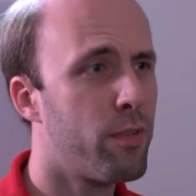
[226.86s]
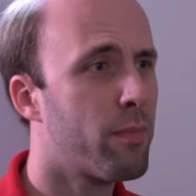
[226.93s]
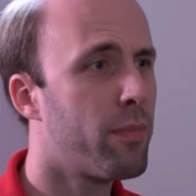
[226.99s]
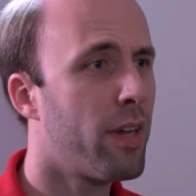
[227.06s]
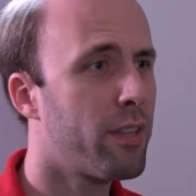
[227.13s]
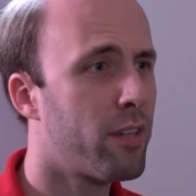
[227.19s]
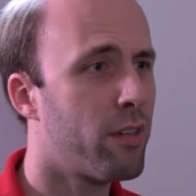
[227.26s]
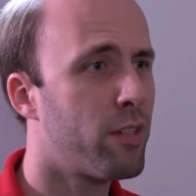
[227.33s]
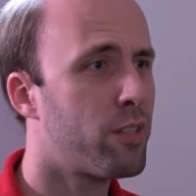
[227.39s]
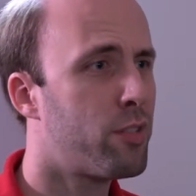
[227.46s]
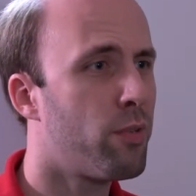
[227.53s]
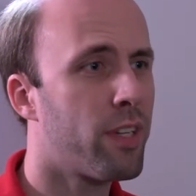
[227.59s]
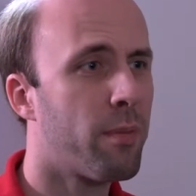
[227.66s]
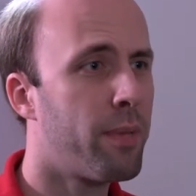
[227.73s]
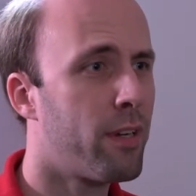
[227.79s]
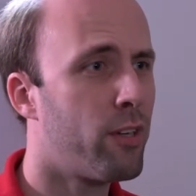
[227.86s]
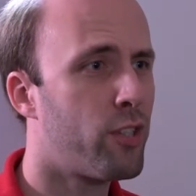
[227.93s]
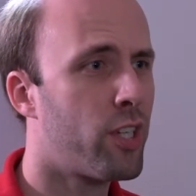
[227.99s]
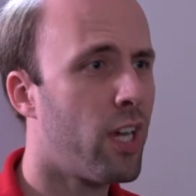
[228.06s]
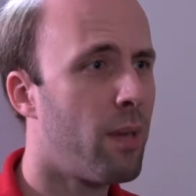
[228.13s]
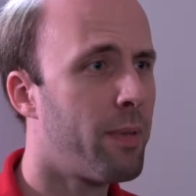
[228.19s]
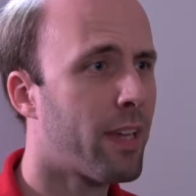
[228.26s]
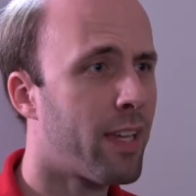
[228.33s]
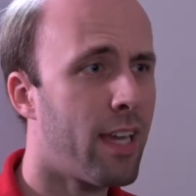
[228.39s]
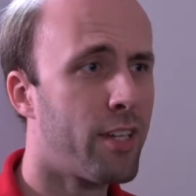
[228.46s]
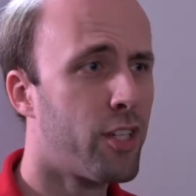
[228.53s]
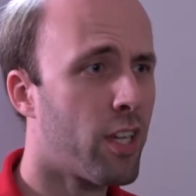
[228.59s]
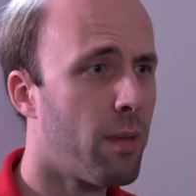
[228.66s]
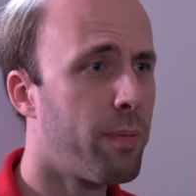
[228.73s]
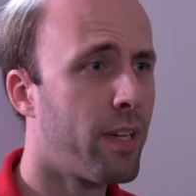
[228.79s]
your mother is doing a better job at
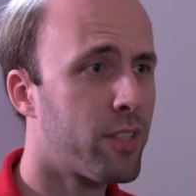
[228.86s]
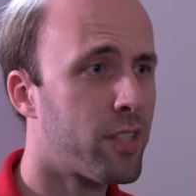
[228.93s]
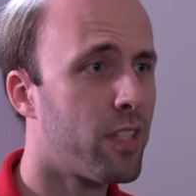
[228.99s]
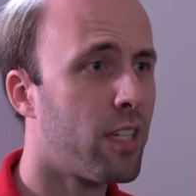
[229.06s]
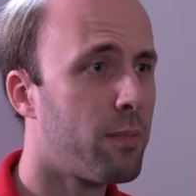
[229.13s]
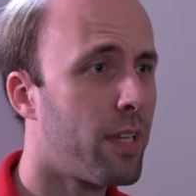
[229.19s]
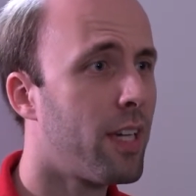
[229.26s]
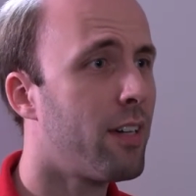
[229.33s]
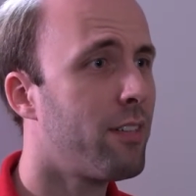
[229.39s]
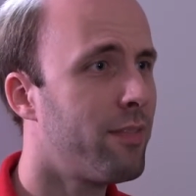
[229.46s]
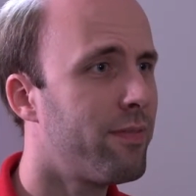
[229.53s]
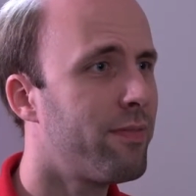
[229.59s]
catching up on sleep now?